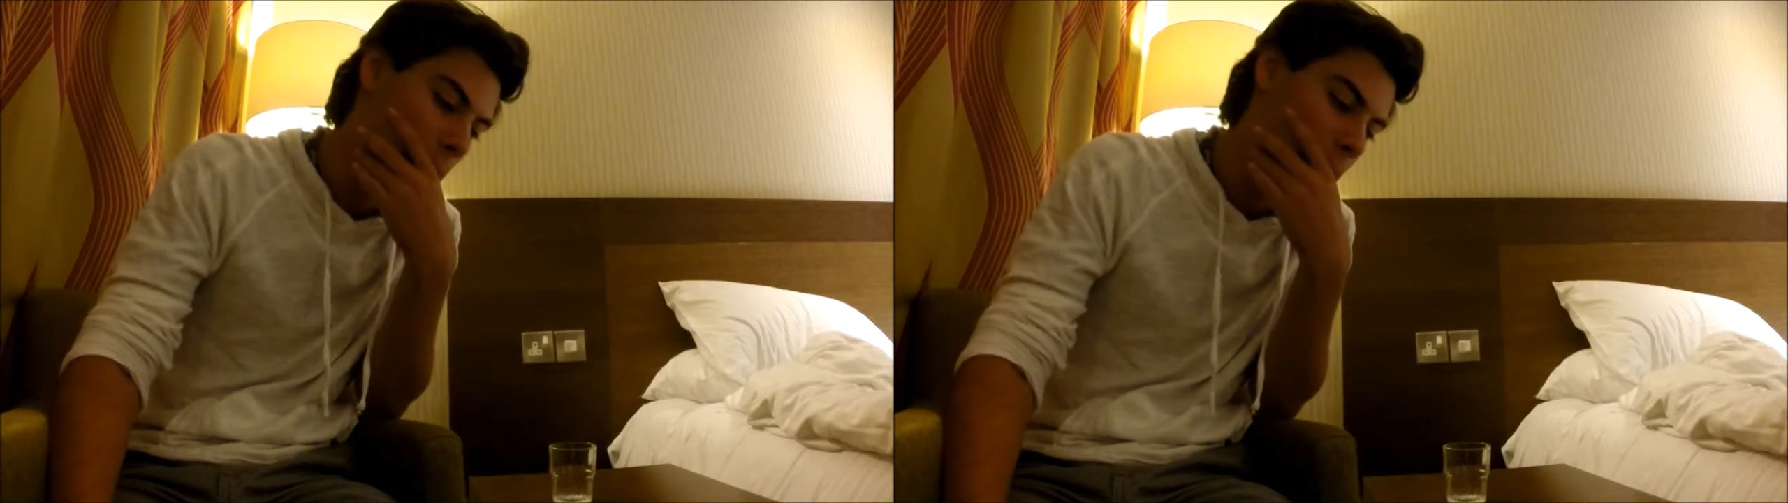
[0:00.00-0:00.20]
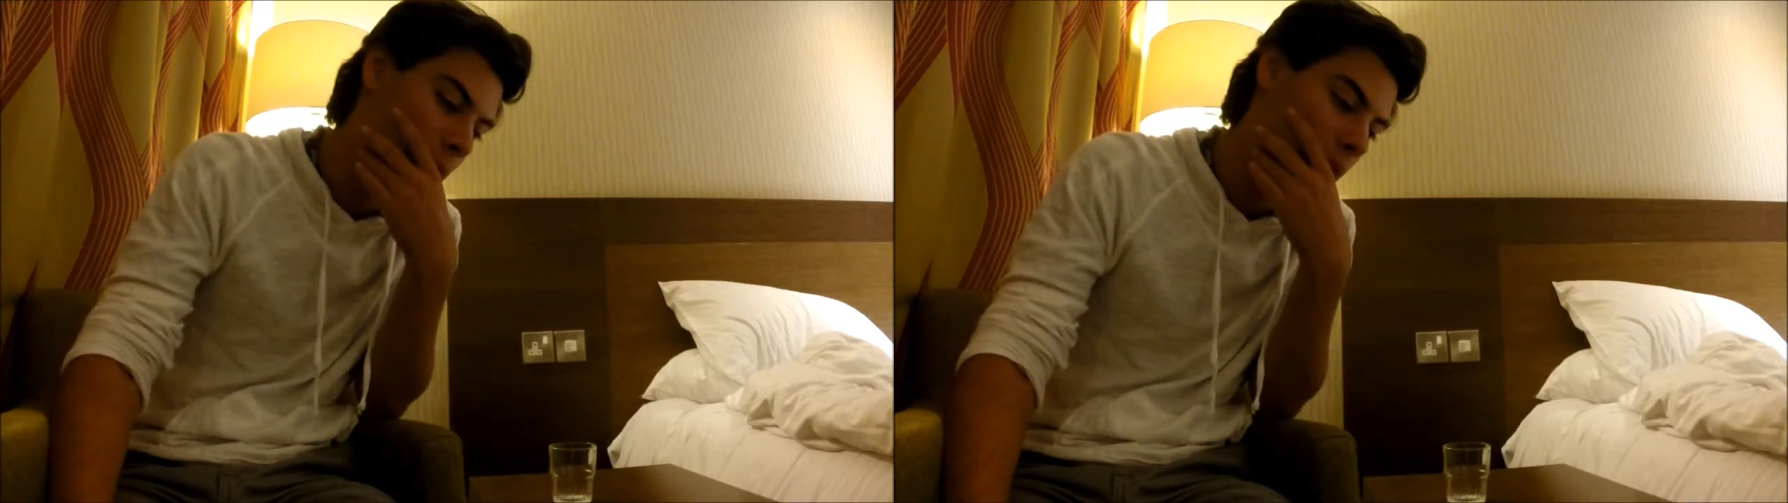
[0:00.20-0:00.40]

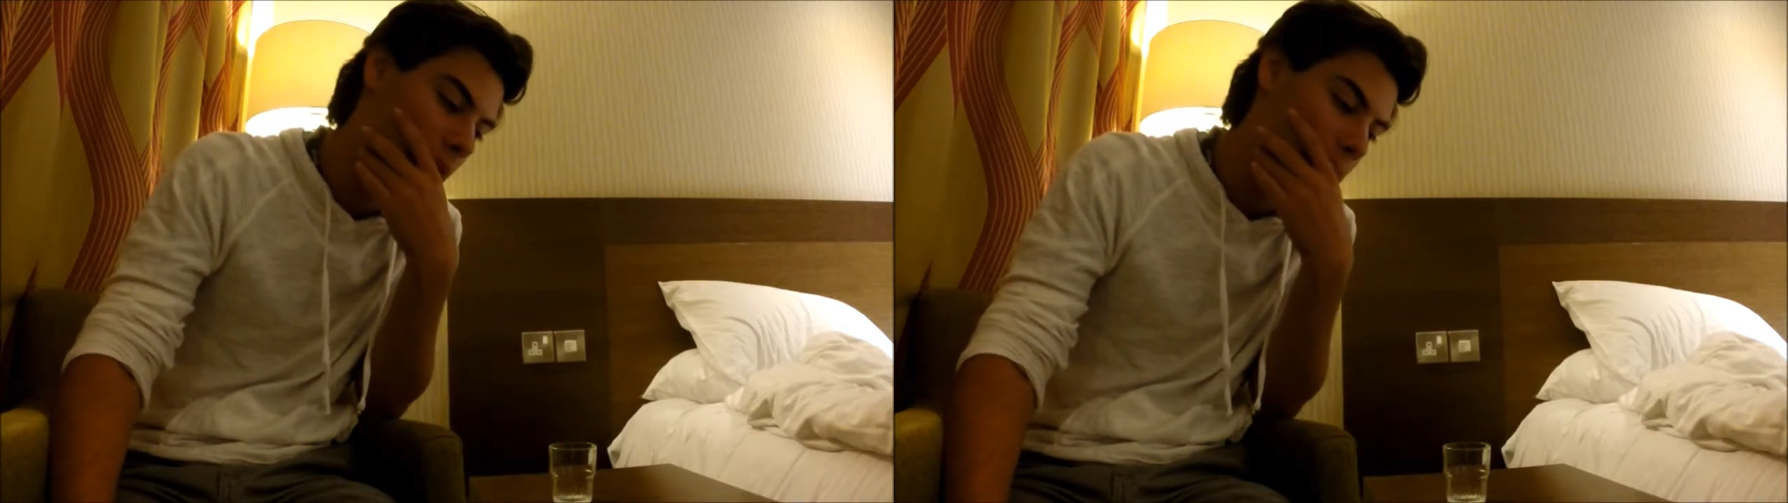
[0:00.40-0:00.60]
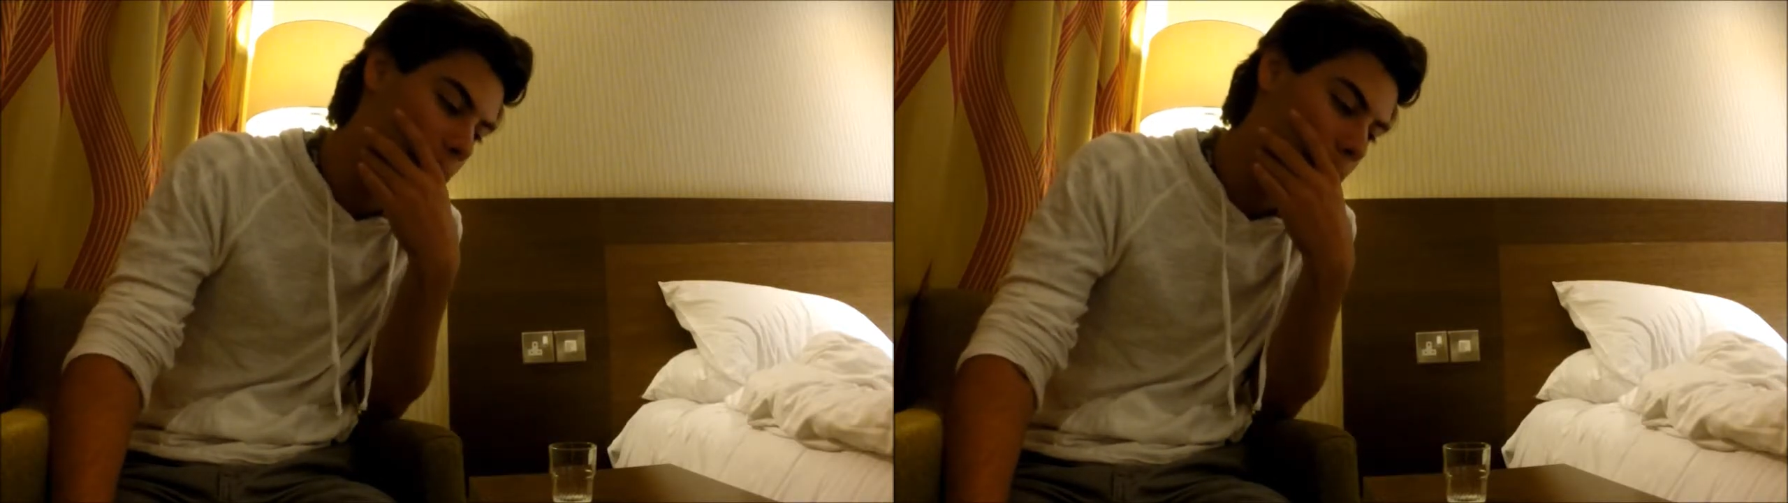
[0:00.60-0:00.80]
But
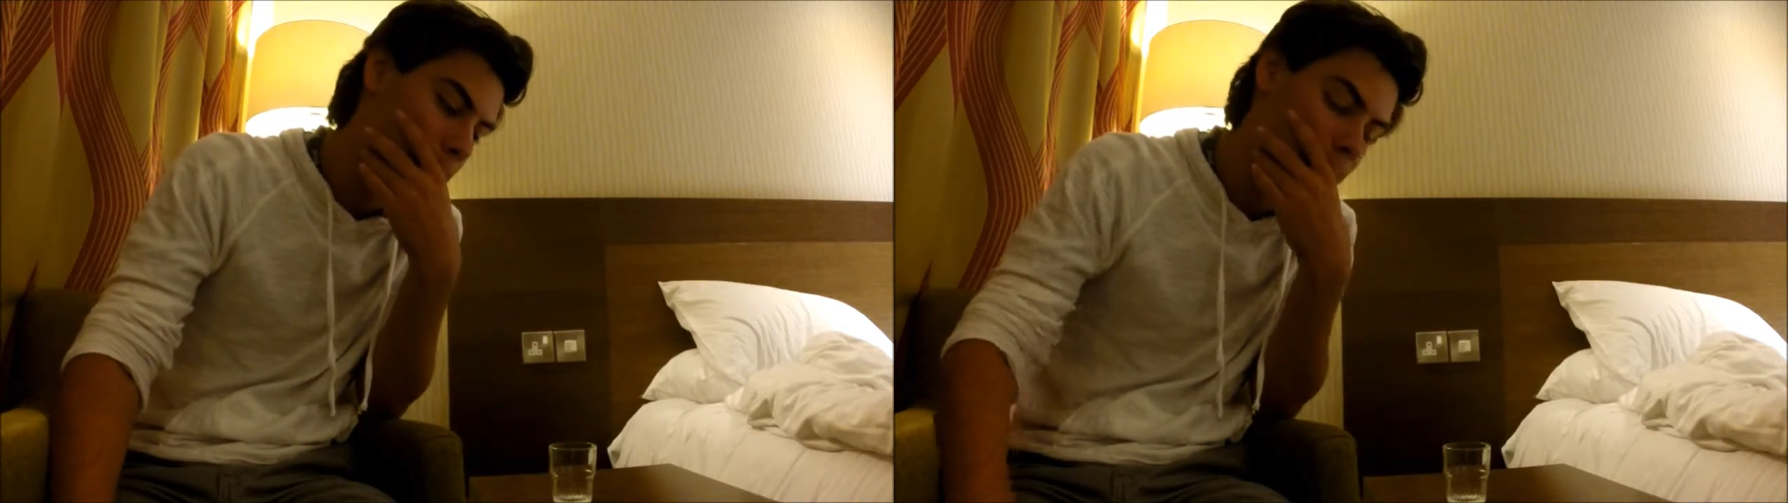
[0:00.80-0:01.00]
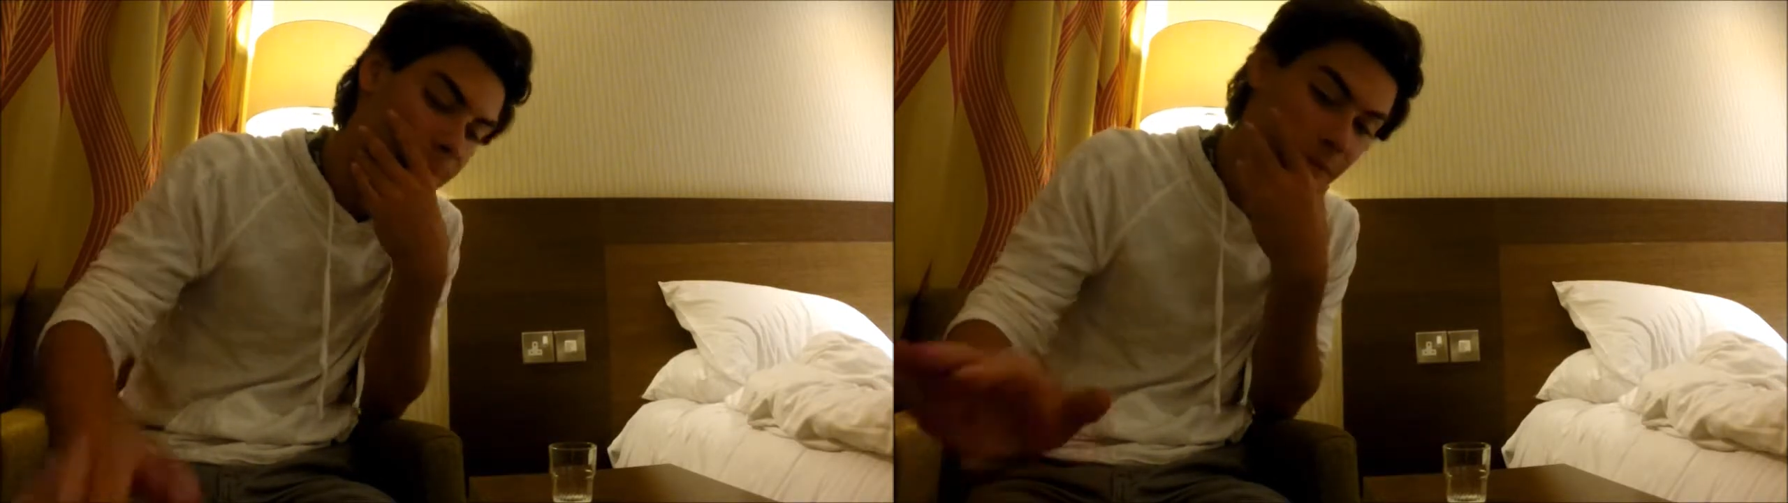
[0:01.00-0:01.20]

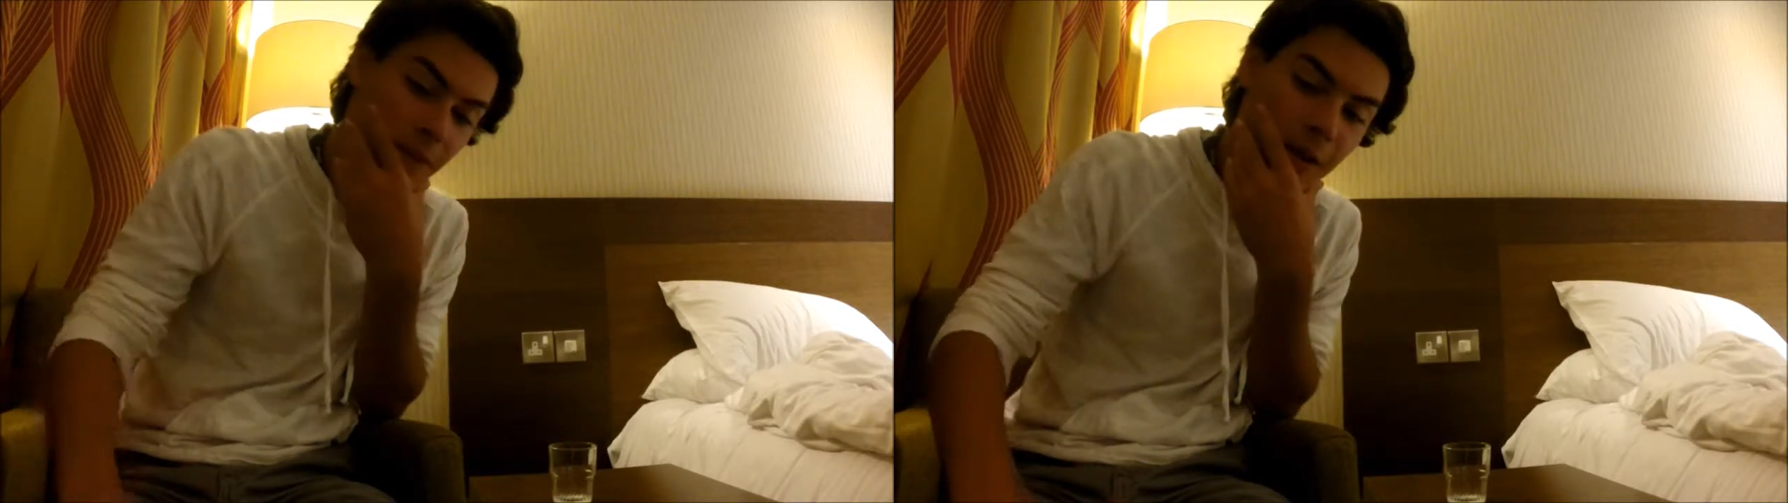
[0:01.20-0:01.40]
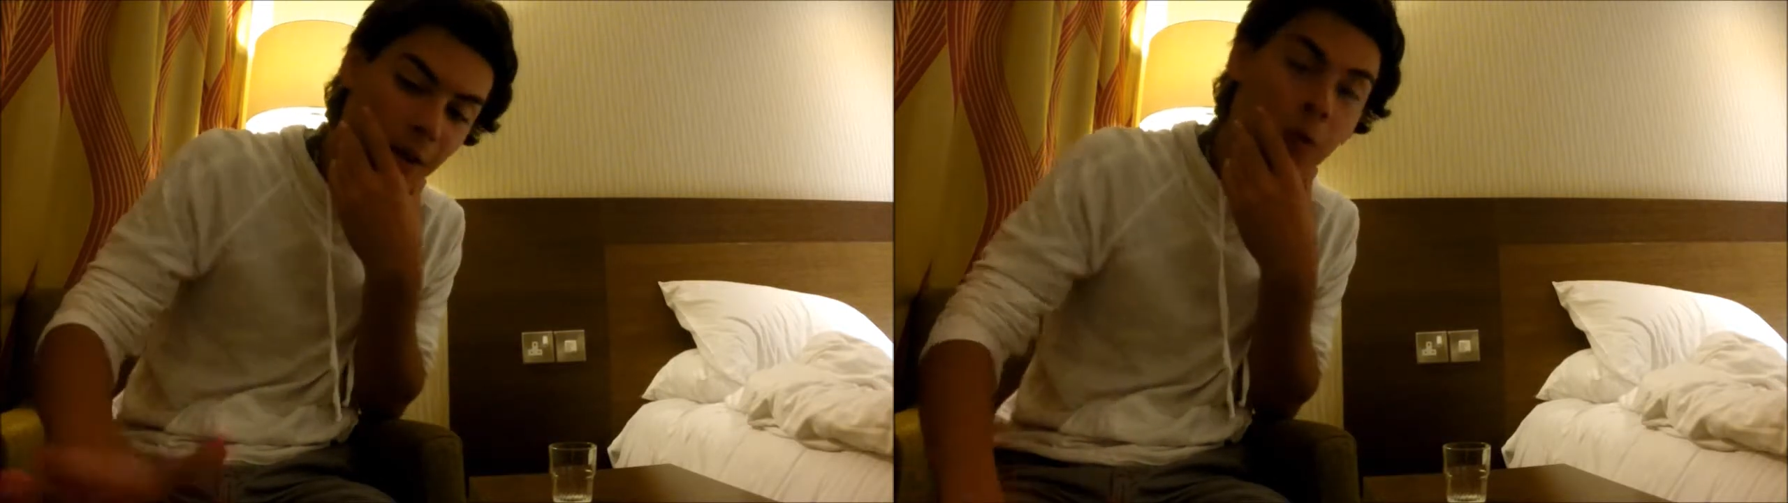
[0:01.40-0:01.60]

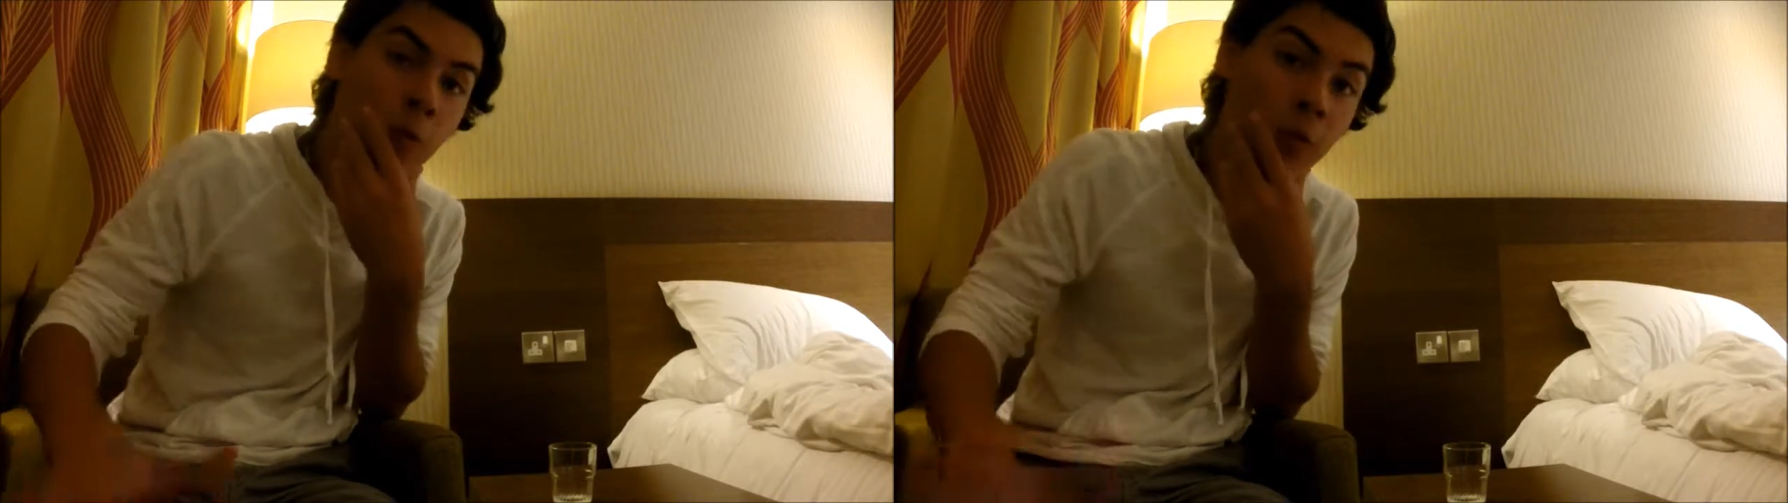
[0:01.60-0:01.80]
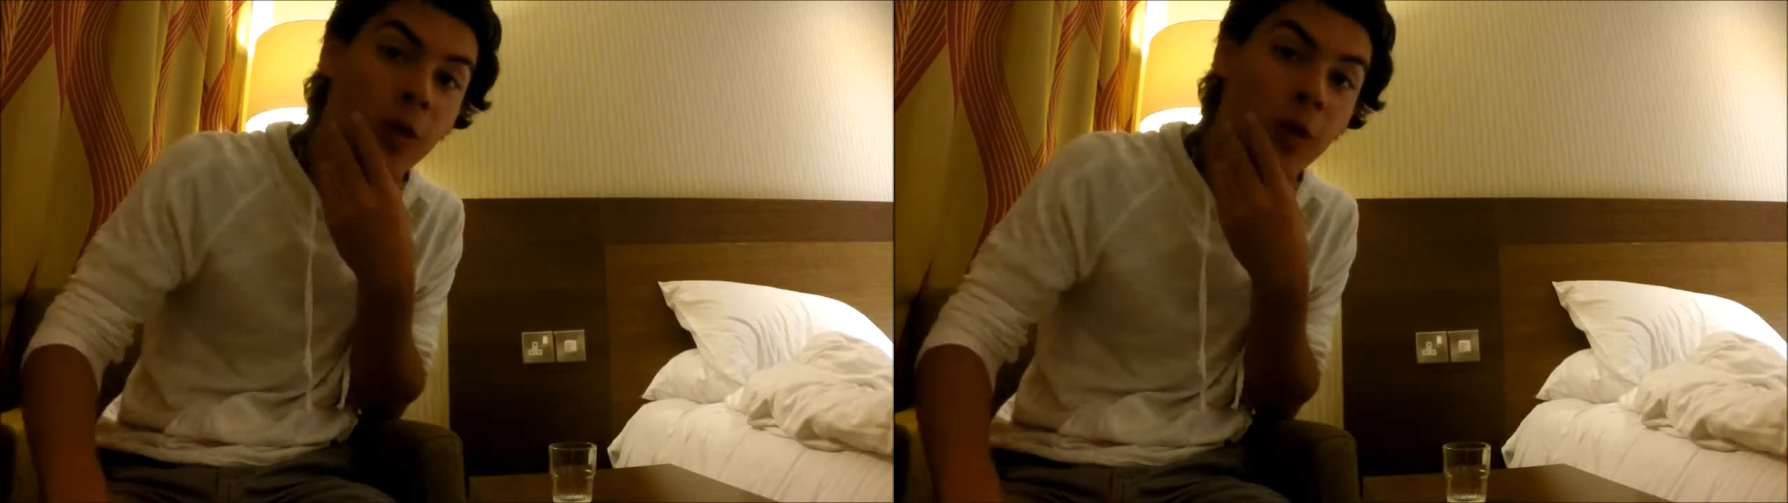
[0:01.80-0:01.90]
we're